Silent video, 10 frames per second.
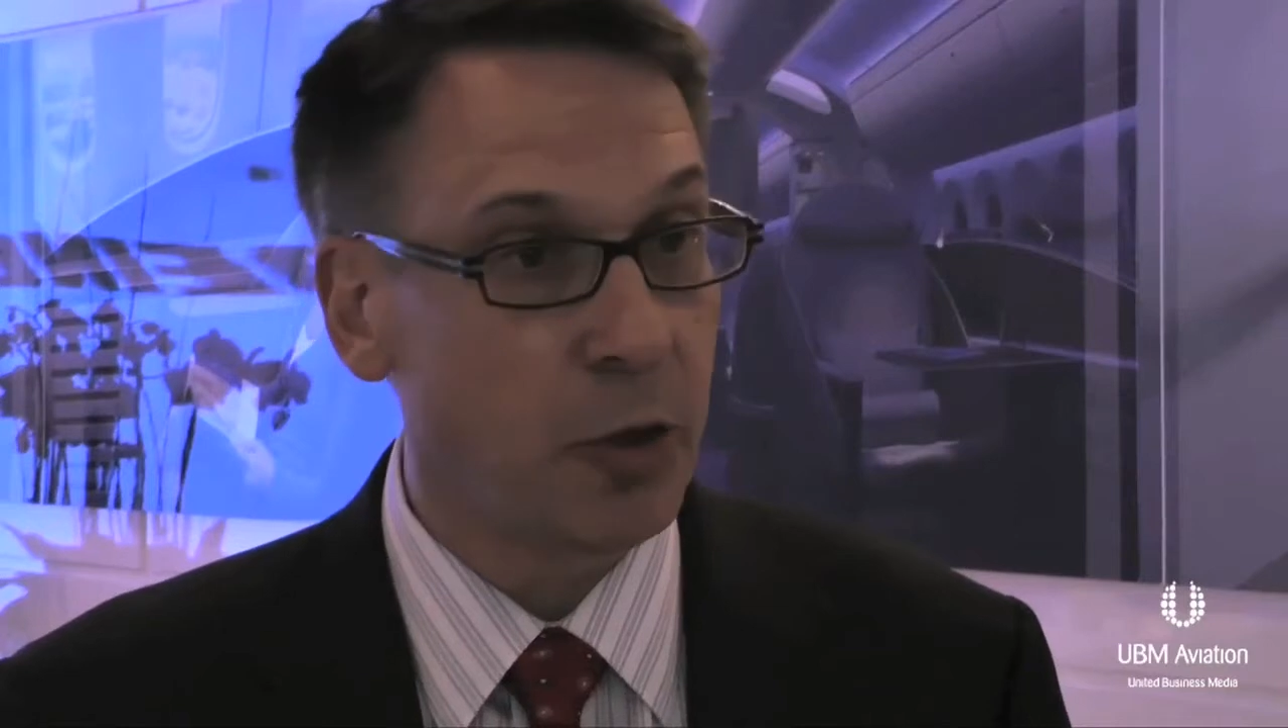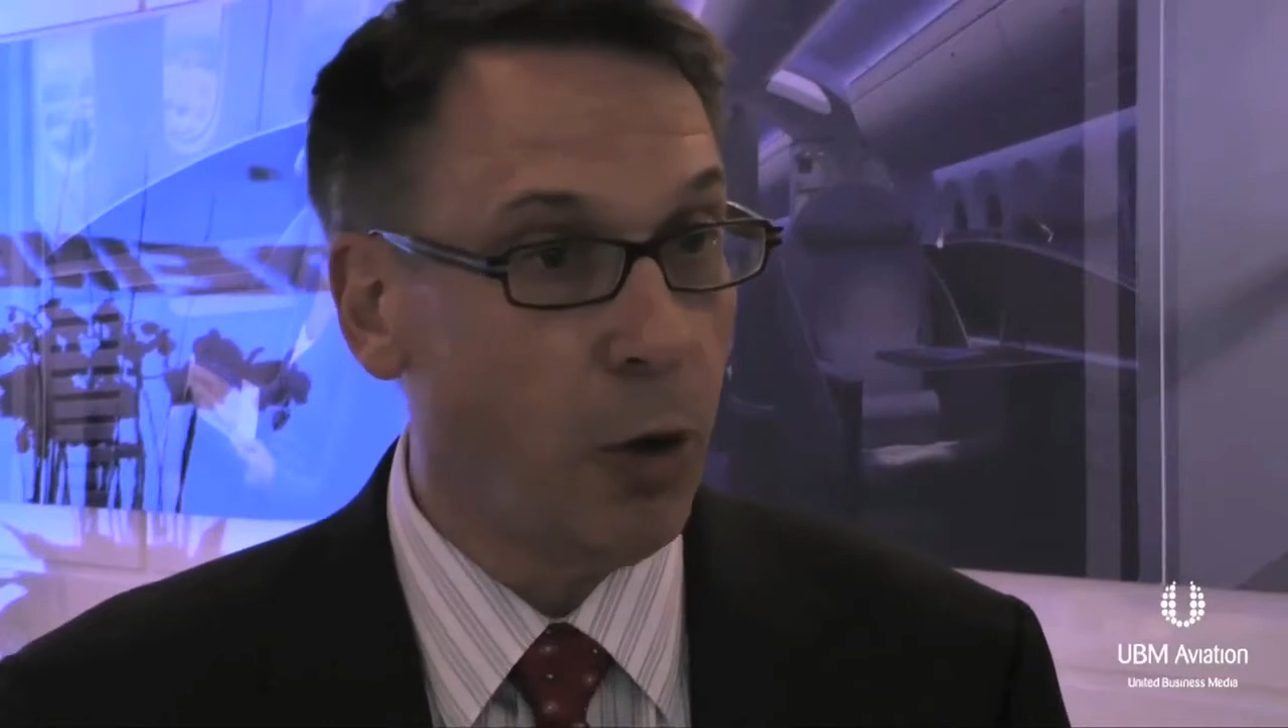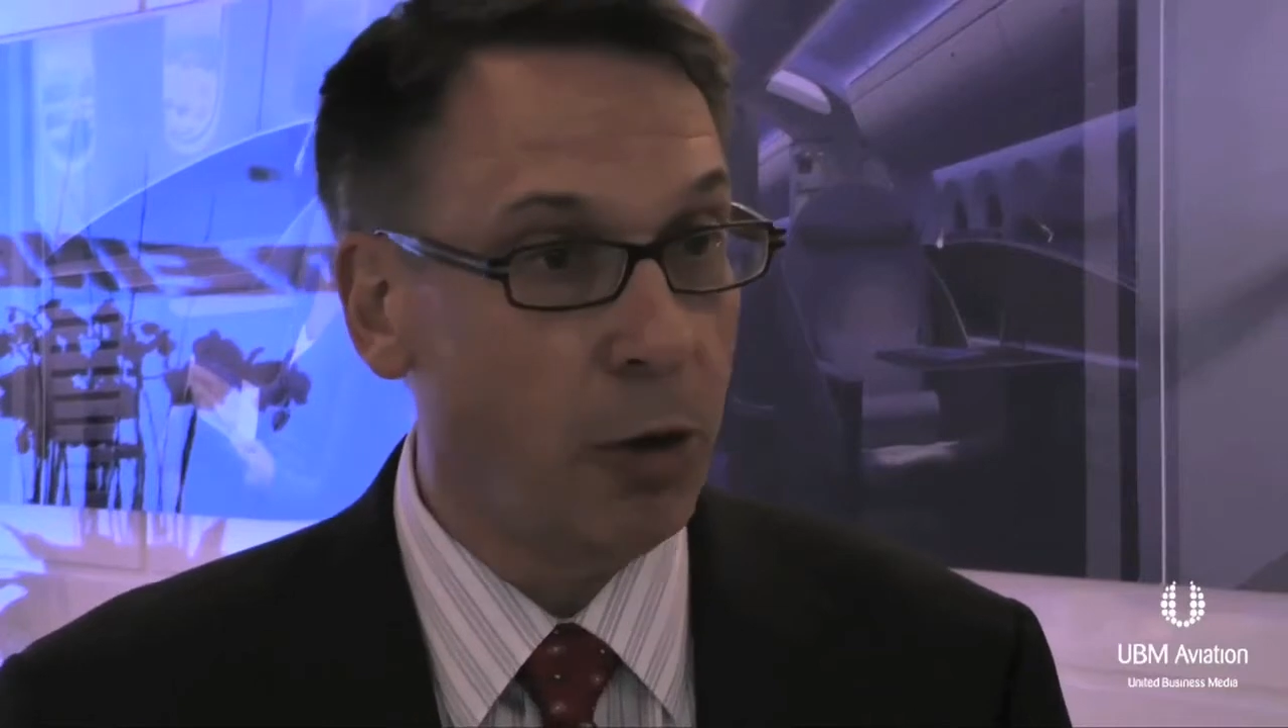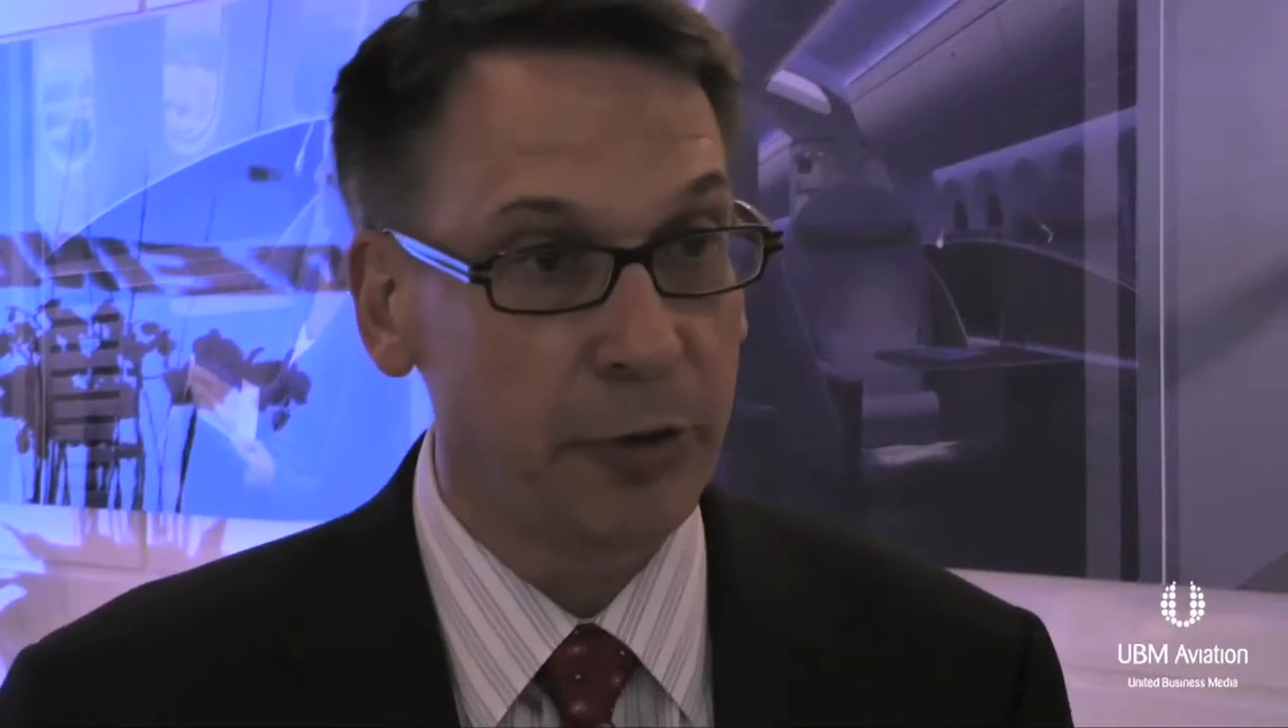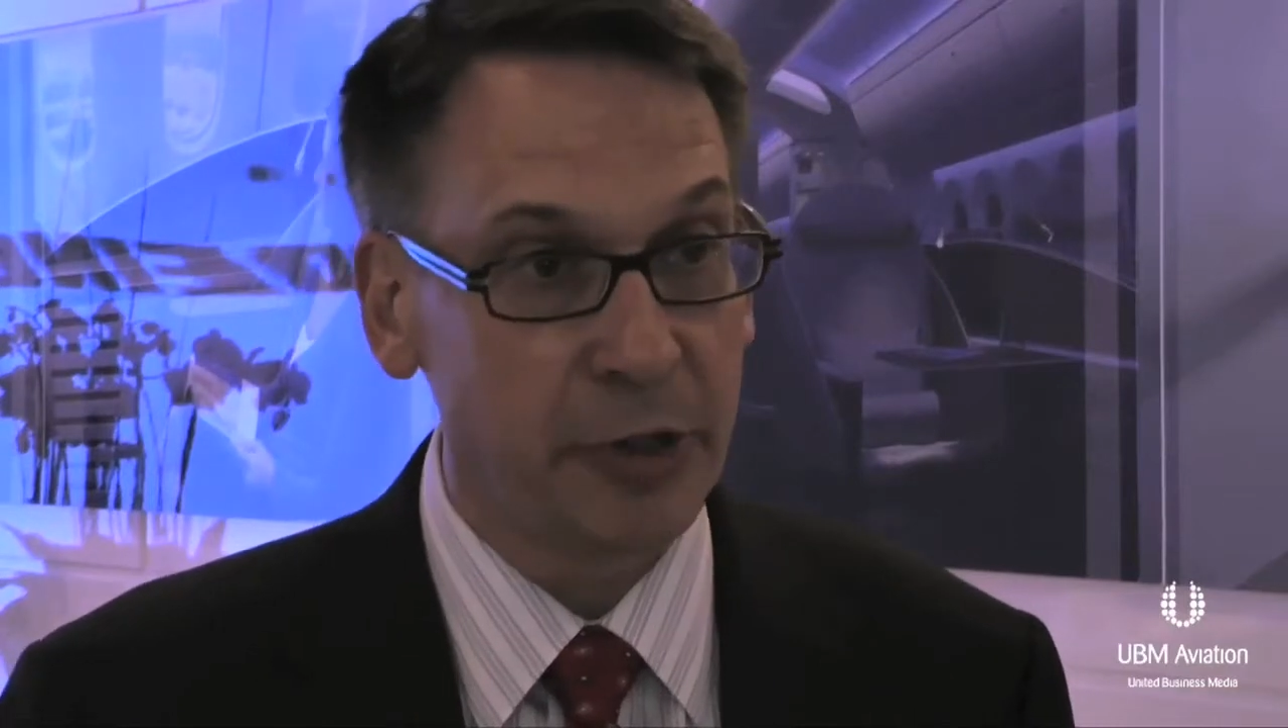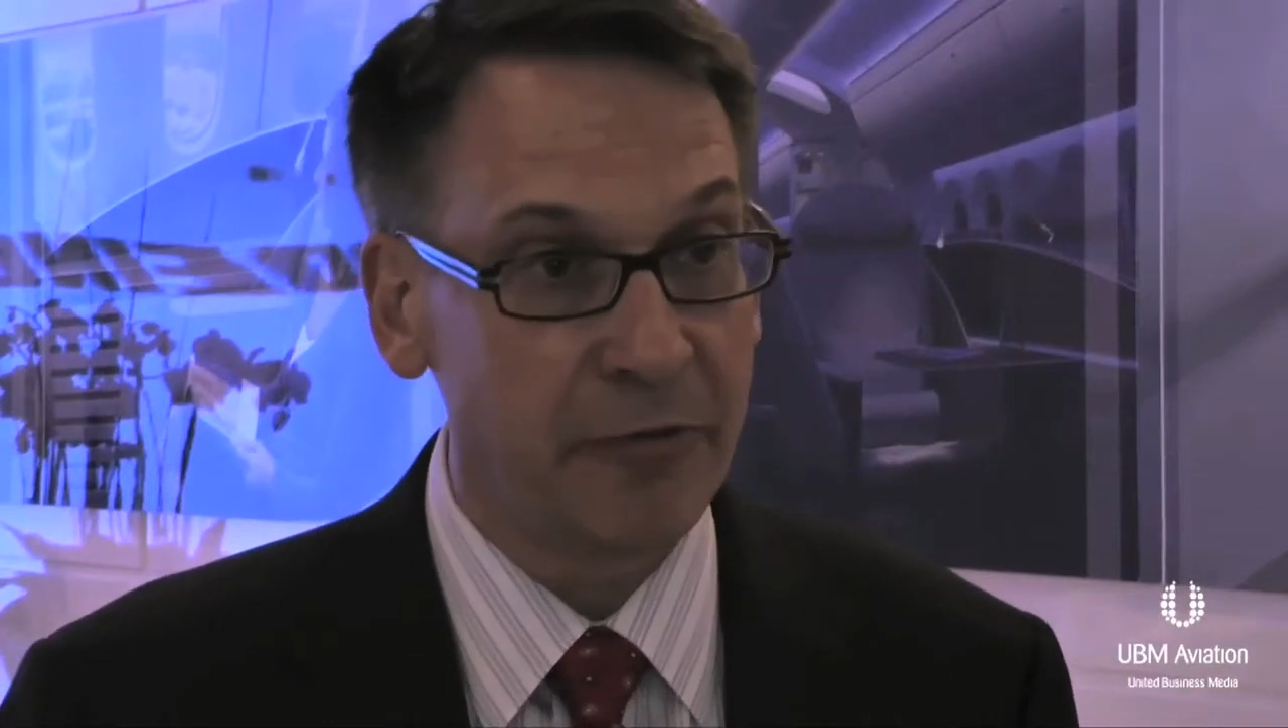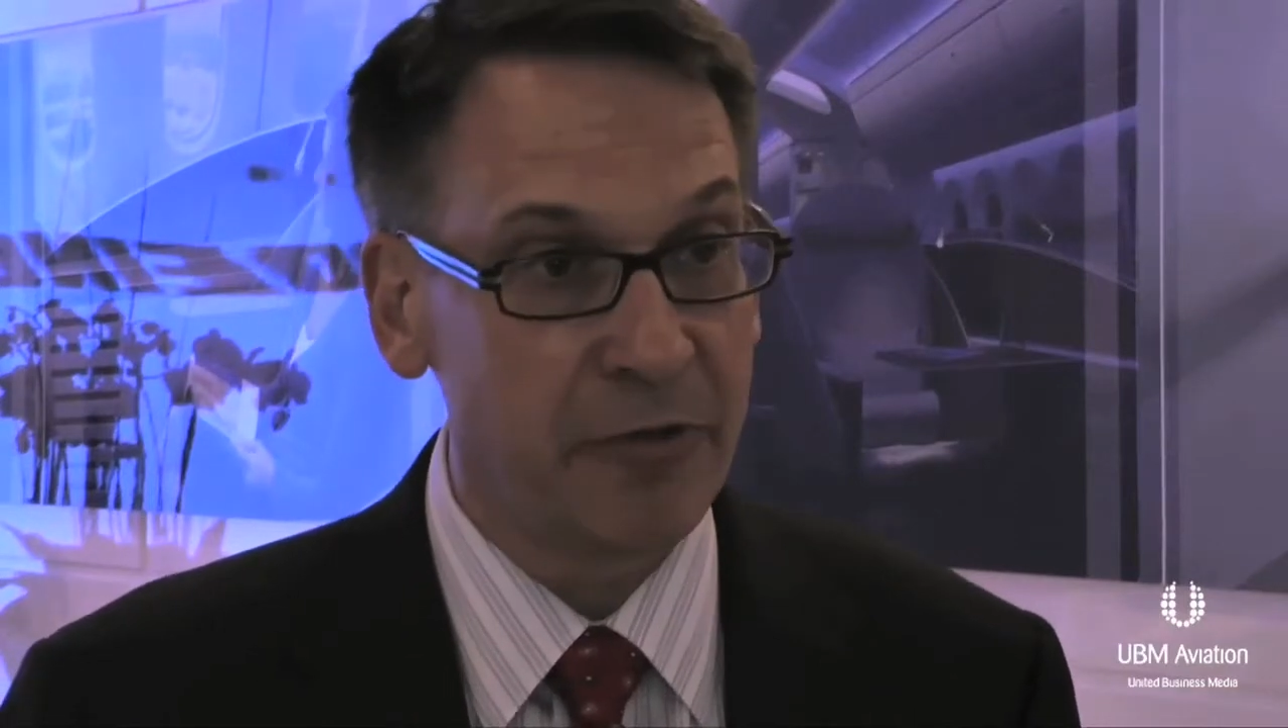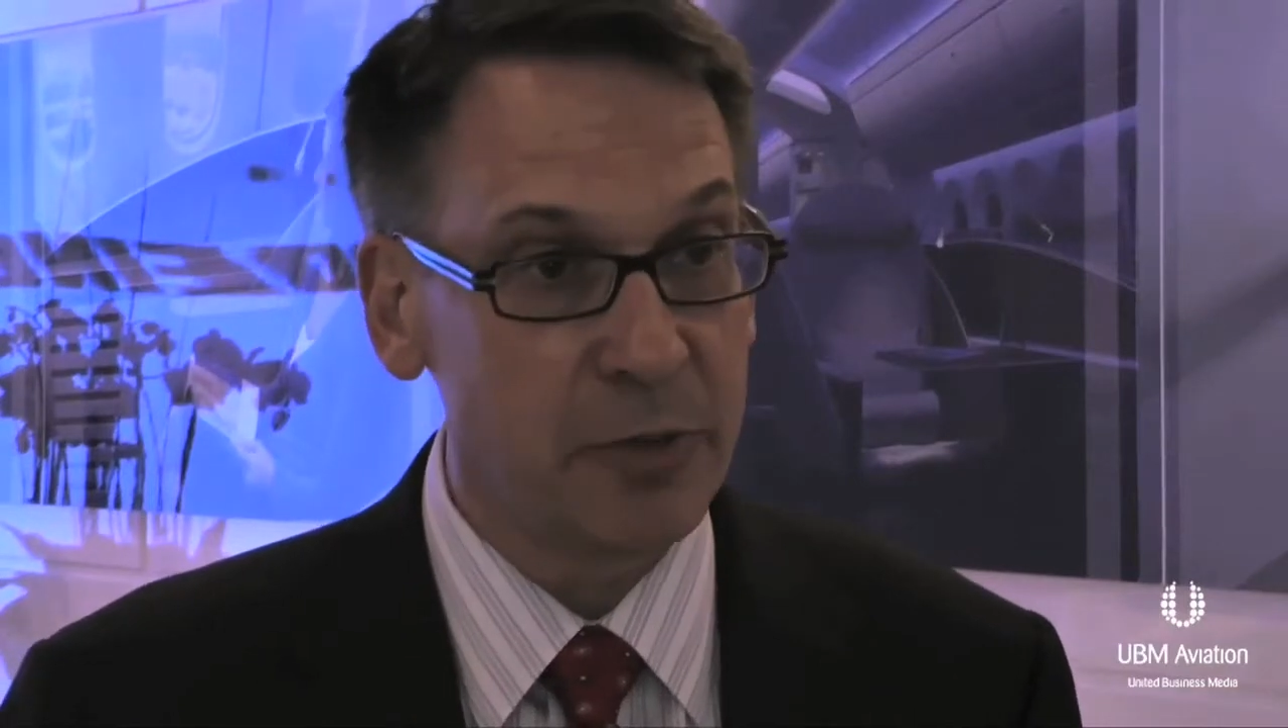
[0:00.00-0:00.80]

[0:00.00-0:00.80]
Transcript: quality of